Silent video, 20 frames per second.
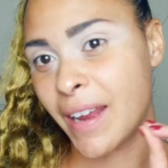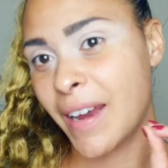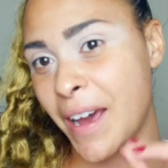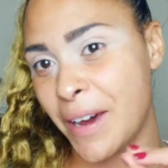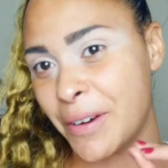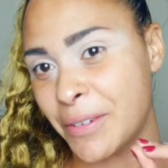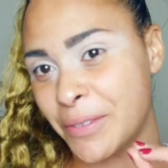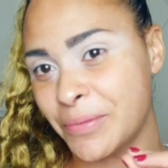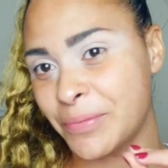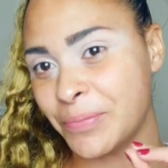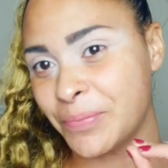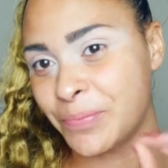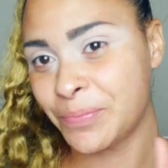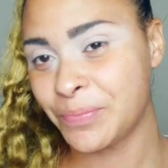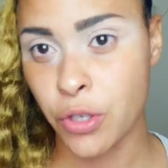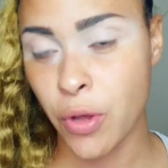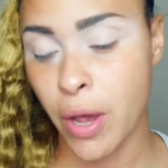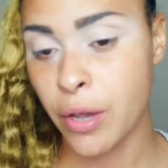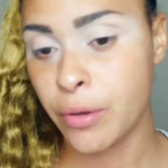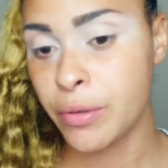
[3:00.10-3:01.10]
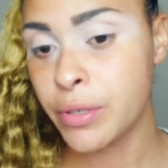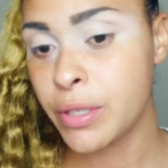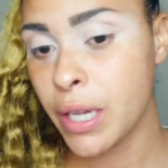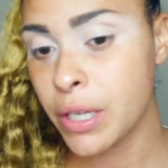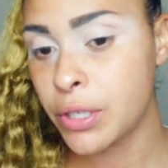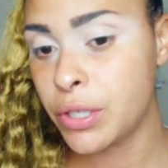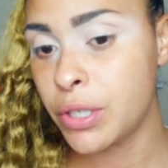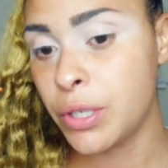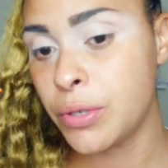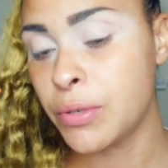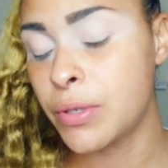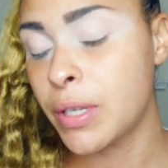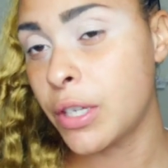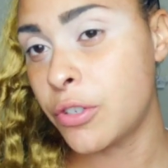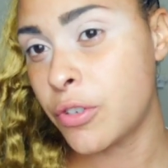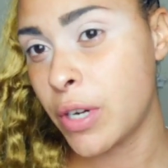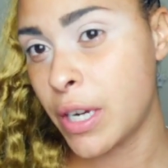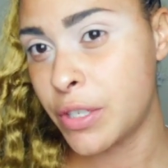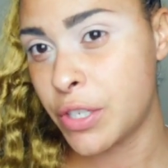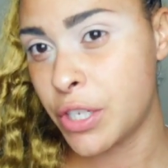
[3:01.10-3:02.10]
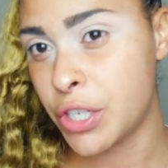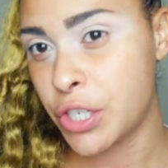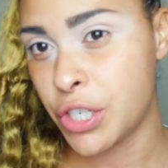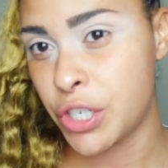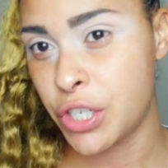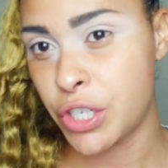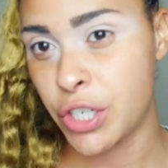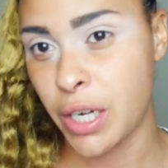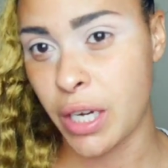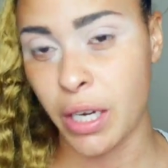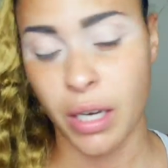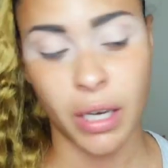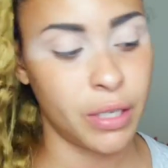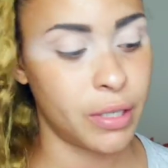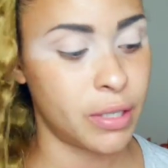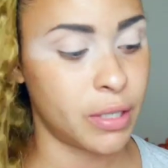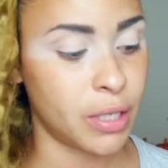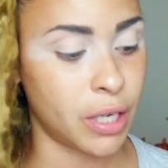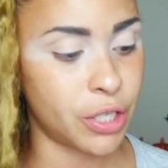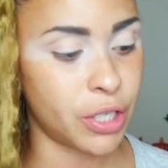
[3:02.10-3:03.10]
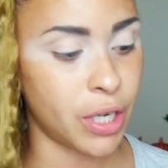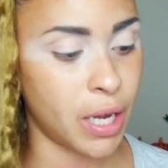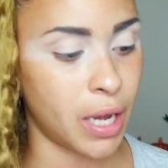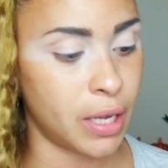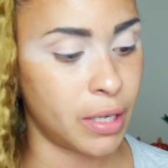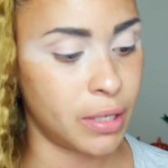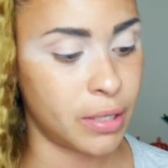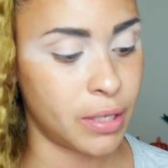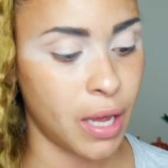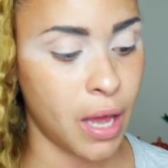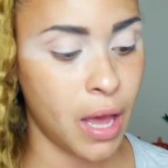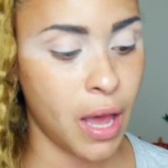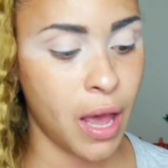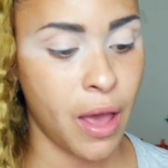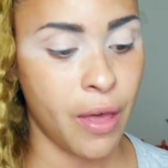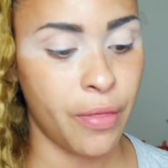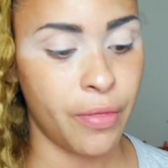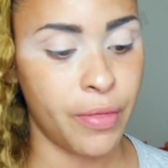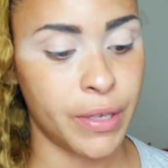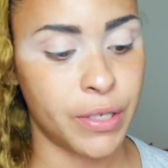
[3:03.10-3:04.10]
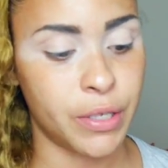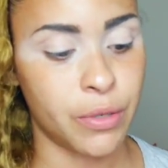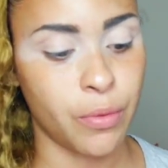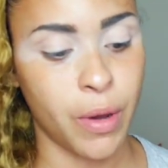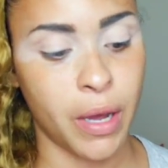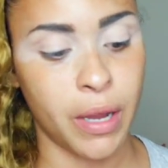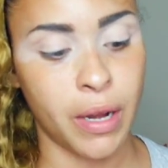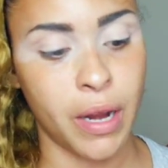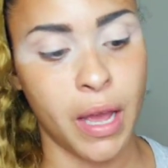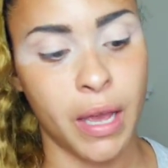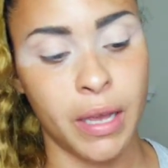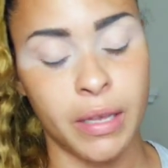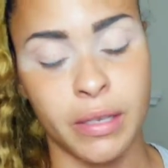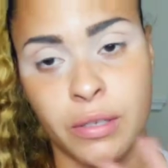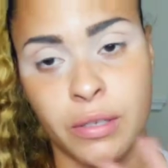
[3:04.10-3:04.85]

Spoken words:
out. So I always like to use a transition shade, such as this one is